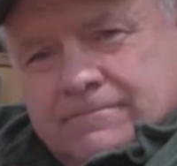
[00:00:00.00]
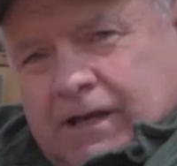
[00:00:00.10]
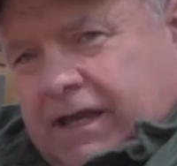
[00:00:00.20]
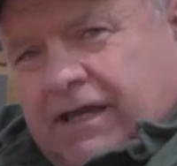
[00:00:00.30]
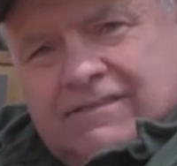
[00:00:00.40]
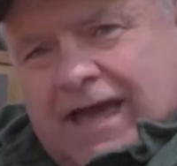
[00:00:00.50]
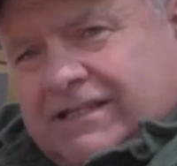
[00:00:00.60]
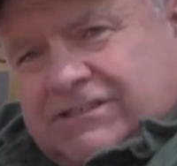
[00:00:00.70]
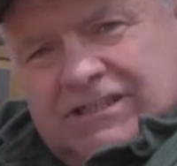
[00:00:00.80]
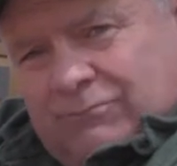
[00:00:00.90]
And get
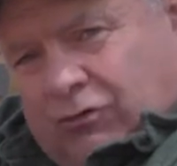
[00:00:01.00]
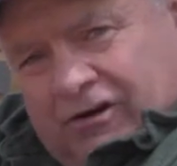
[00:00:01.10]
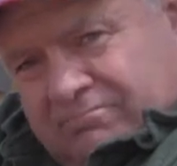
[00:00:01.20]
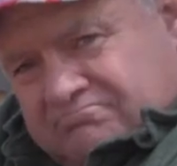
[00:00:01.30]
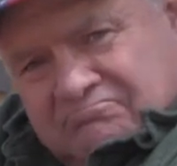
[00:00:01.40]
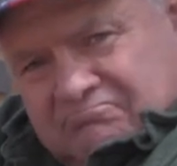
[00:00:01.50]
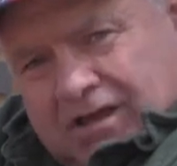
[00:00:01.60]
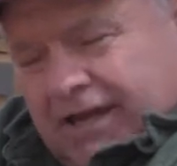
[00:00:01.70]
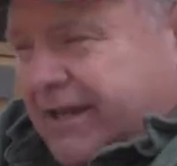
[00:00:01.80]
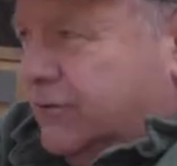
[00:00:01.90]
that simmering.
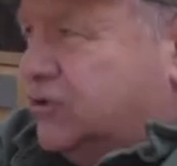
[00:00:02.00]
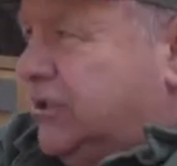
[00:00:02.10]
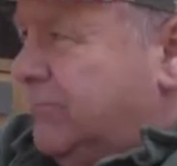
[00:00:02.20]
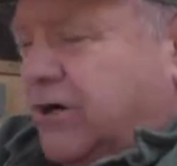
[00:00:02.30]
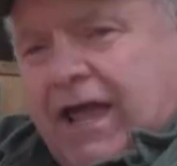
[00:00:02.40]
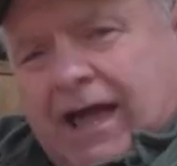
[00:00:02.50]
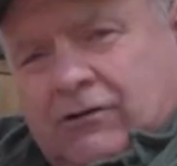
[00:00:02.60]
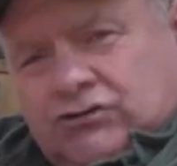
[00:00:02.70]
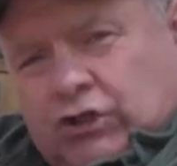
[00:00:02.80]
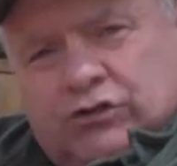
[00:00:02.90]
And it'll simmer
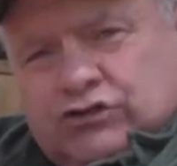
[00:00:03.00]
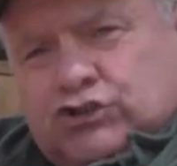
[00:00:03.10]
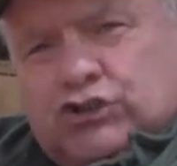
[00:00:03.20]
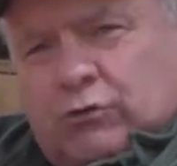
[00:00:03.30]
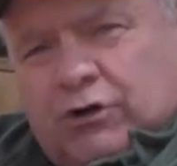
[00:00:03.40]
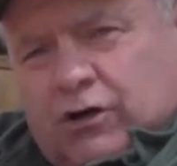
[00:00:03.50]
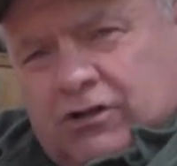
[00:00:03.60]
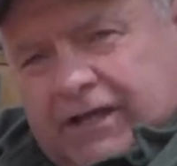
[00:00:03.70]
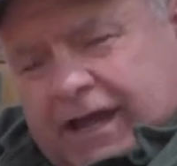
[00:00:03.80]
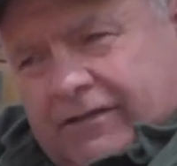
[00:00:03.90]
down so you can stir it
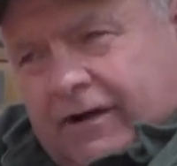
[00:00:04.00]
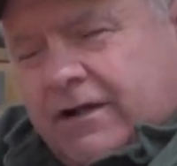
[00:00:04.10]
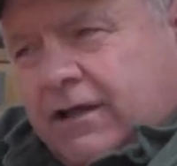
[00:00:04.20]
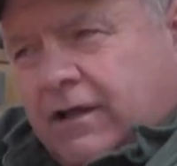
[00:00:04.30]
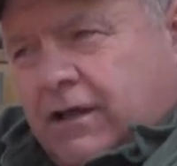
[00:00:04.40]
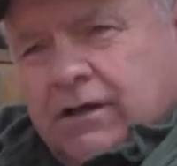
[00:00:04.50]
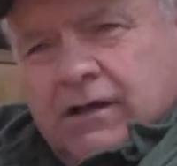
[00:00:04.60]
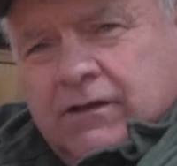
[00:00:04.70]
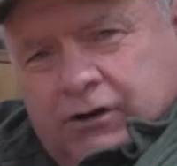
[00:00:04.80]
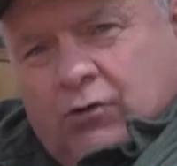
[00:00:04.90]
all together.
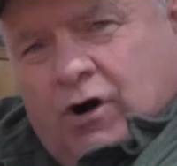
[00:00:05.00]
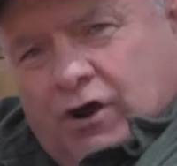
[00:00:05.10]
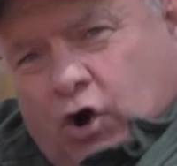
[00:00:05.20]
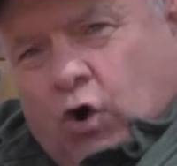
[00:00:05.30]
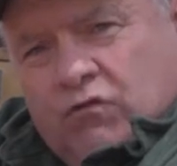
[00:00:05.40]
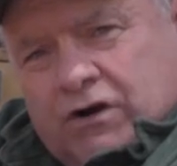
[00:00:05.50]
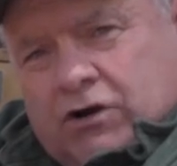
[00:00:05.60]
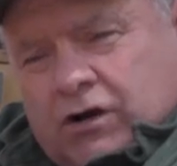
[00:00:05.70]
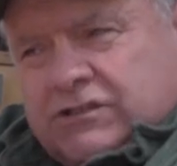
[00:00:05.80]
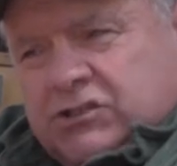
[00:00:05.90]
You don't want to
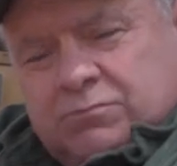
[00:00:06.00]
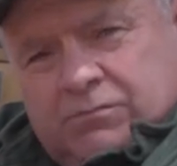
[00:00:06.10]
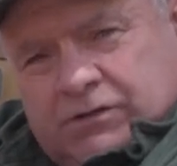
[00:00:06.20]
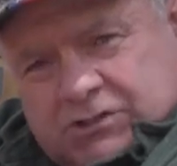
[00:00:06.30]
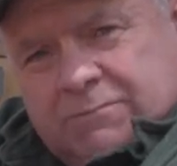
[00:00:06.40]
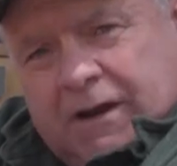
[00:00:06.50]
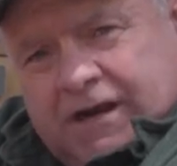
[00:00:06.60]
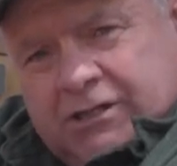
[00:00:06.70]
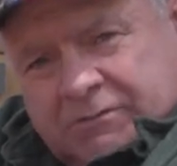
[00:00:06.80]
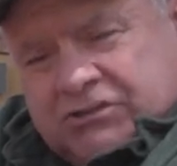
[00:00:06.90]
overcook the, the
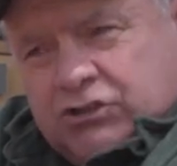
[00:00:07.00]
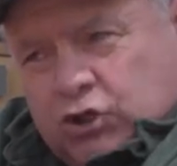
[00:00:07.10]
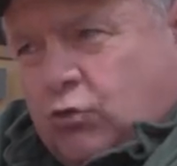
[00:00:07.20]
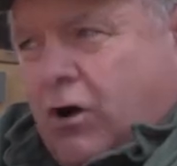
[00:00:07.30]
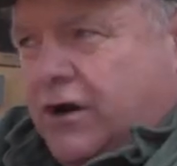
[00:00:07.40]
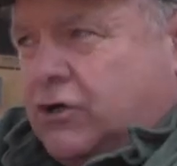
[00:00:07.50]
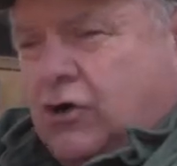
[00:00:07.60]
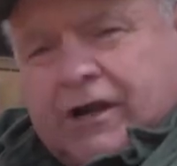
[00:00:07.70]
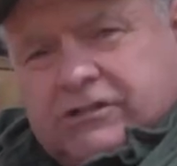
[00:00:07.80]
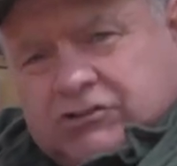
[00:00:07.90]
spinach, but you do want to
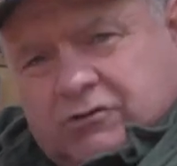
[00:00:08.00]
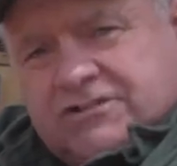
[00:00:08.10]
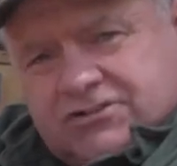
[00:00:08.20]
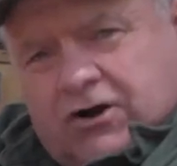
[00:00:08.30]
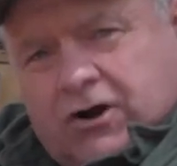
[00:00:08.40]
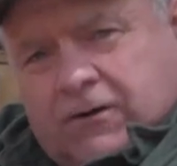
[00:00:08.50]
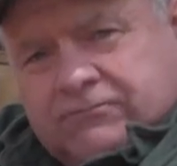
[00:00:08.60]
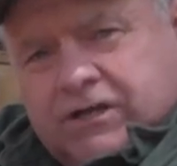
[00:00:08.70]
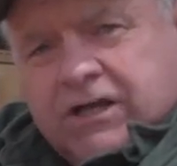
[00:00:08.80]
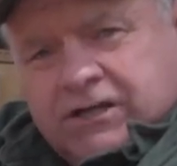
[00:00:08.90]
cook it so it's
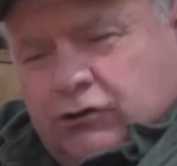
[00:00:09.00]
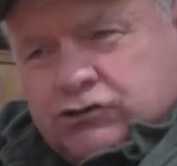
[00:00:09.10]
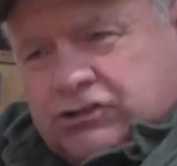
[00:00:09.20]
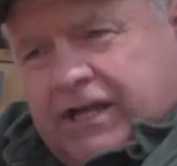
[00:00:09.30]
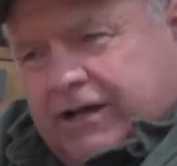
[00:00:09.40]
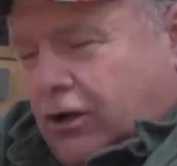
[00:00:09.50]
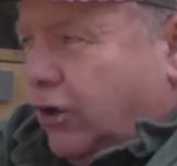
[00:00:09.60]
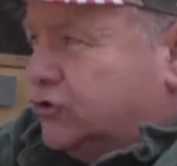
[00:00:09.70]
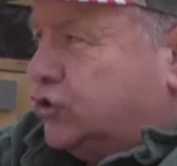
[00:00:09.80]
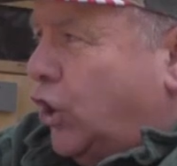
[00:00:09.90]
soft. You'll see it'll
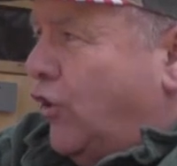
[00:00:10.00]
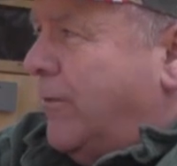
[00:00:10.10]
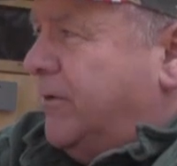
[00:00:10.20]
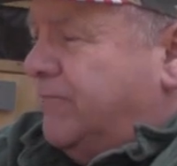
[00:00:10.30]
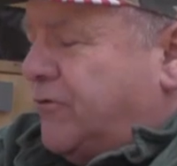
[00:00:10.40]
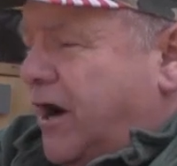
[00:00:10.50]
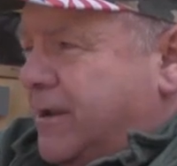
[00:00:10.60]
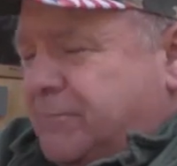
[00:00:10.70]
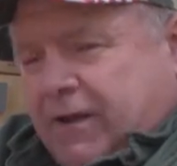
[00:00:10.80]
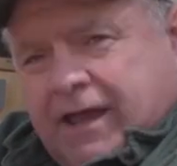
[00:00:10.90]
all stir up in the
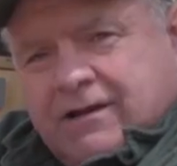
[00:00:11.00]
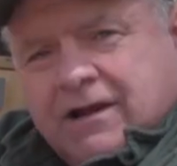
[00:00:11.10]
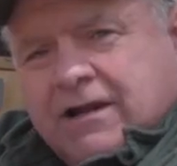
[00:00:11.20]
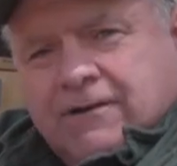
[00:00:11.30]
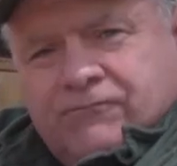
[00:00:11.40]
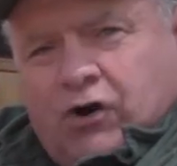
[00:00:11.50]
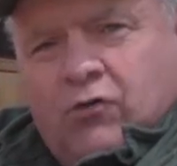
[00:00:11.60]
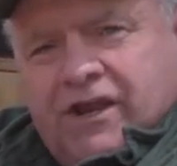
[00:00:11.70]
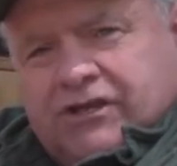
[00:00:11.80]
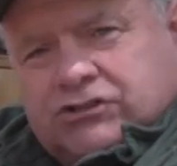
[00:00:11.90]
frying pan.
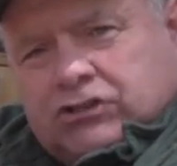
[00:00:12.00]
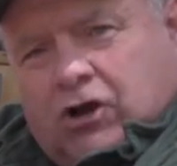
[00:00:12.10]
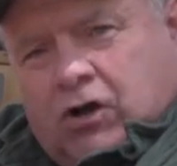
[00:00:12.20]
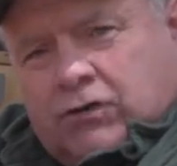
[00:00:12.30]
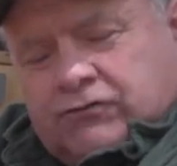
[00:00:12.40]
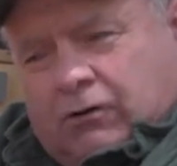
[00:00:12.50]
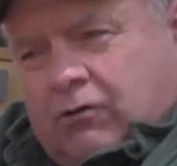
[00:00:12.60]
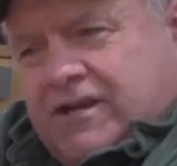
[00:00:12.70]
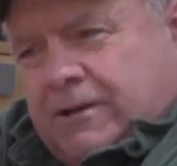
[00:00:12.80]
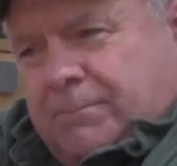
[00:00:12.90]
Throw in your salt,
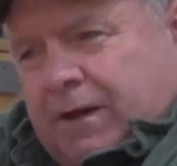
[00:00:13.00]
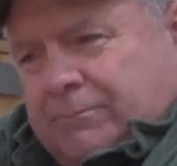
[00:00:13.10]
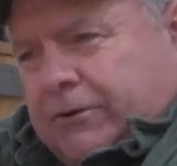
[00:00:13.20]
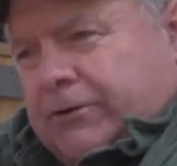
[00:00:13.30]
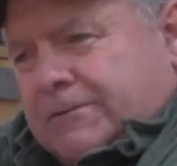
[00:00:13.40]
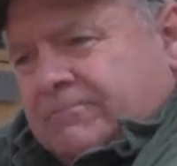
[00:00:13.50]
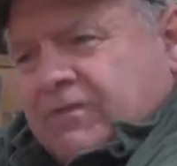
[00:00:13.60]
throw in your pepper.